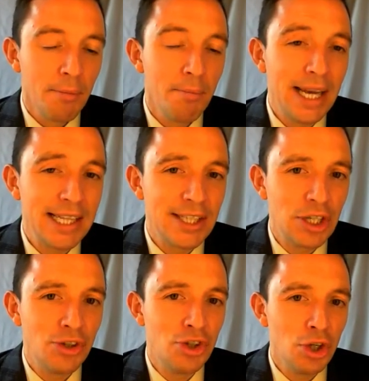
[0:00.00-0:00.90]
means
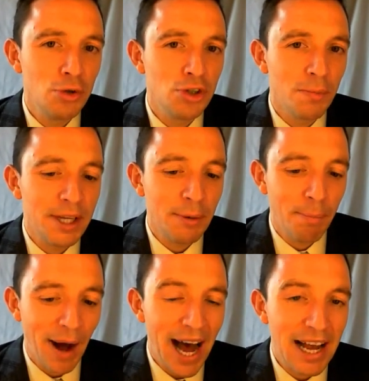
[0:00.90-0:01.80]
to do something
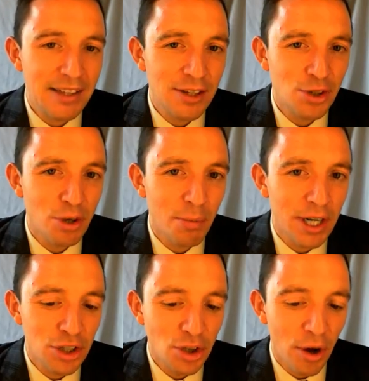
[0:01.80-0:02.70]
bad to
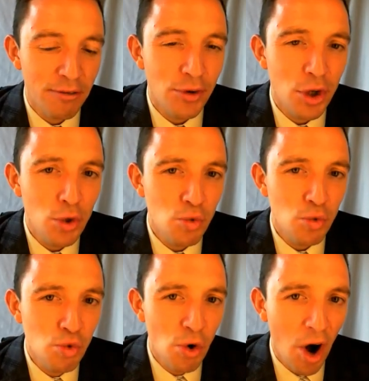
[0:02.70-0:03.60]
somebody so if you
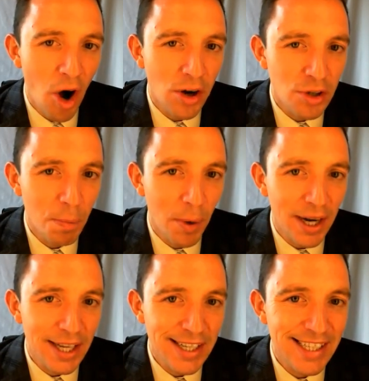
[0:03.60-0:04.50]
wrong
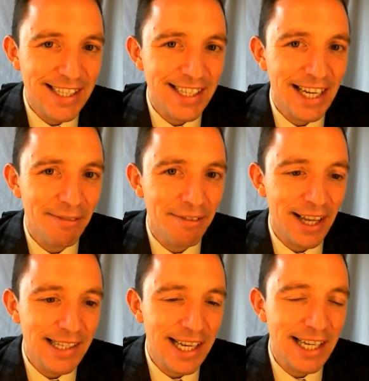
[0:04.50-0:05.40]
somebody the
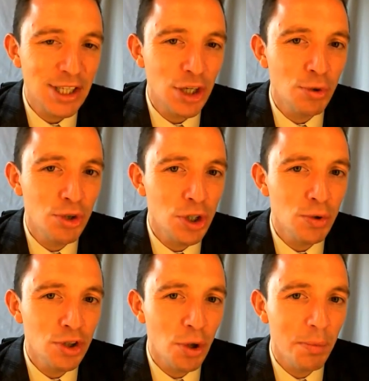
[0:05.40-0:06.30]
significance is you
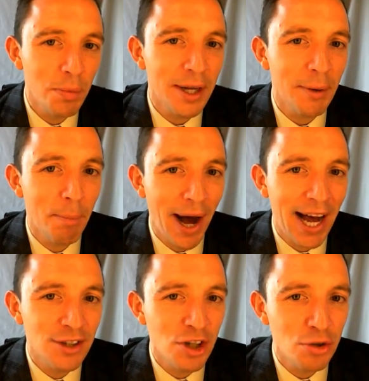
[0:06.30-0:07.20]
do something
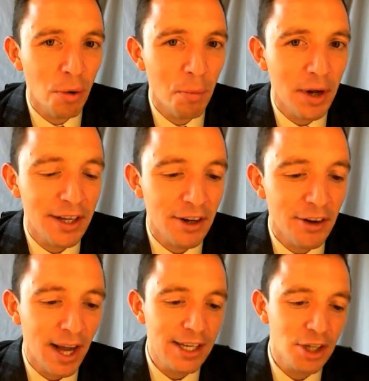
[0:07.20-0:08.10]
bad to somebody
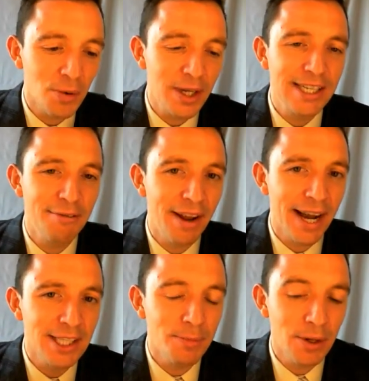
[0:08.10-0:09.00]
okay so it is
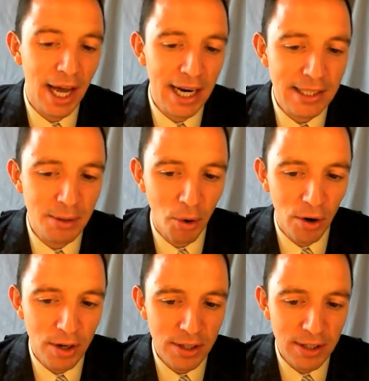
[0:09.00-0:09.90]
flexible and it is
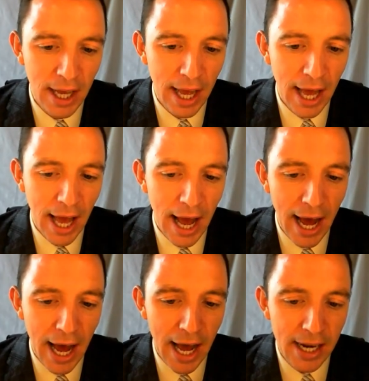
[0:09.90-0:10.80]
important
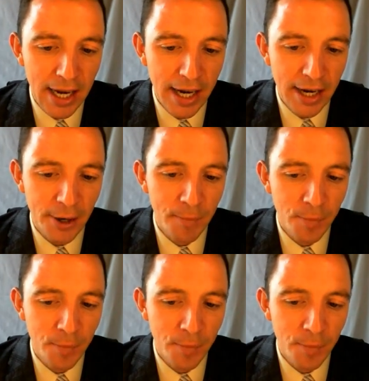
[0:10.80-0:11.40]
and here